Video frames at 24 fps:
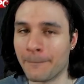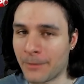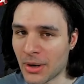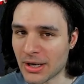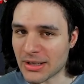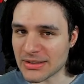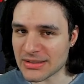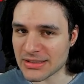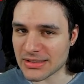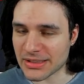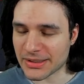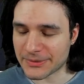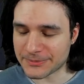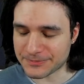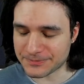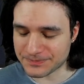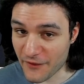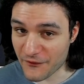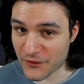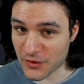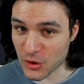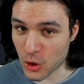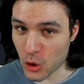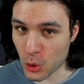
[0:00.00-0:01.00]
but
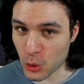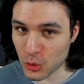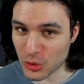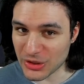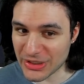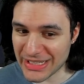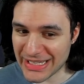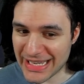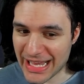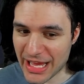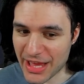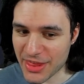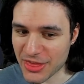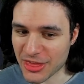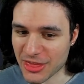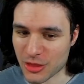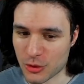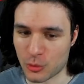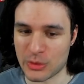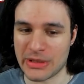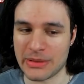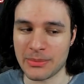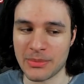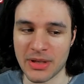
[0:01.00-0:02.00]
for only
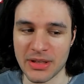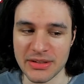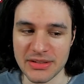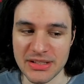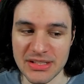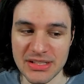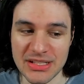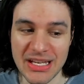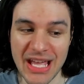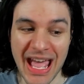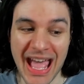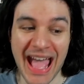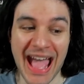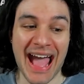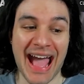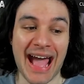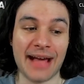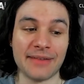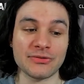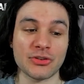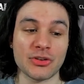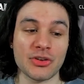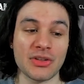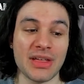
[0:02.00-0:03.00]
three months.
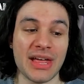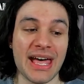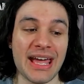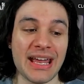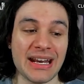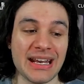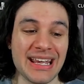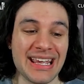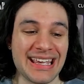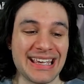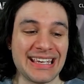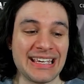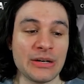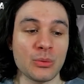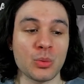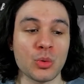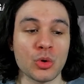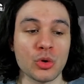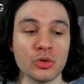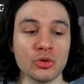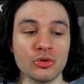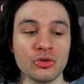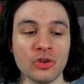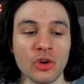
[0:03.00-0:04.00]
After that, it
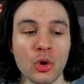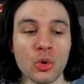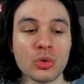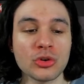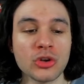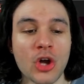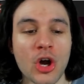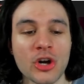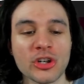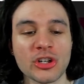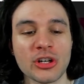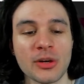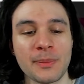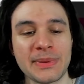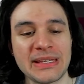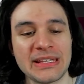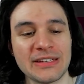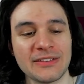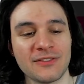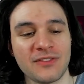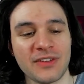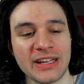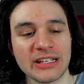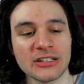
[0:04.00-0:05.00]
will no longer be
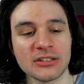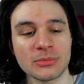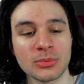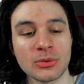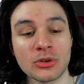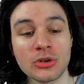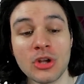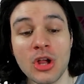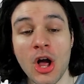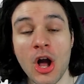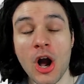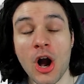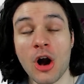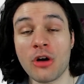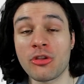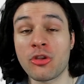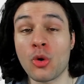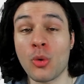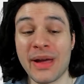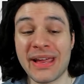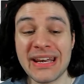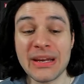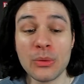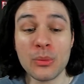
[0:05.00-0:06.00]
available,
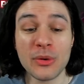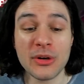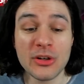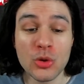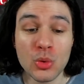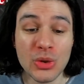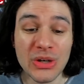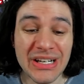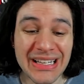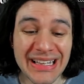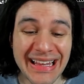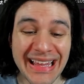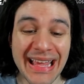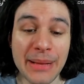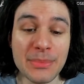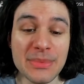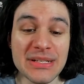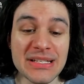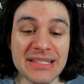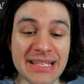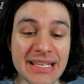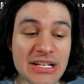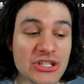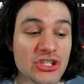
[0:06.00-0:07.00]
although anyone who
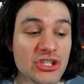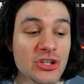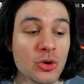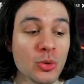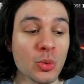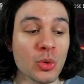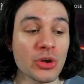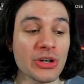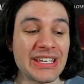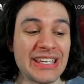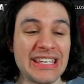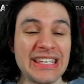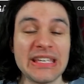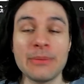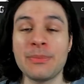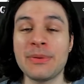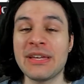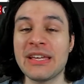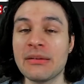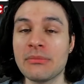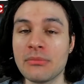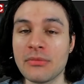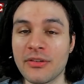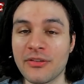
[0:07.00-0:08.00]
claims Ninja will keep
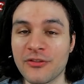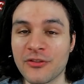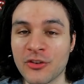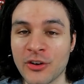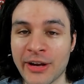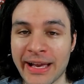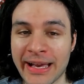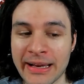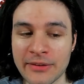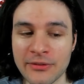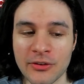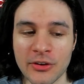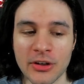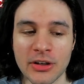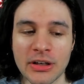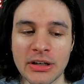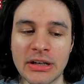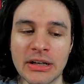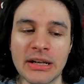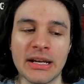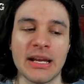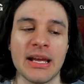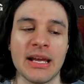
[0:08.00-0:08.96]
him forever.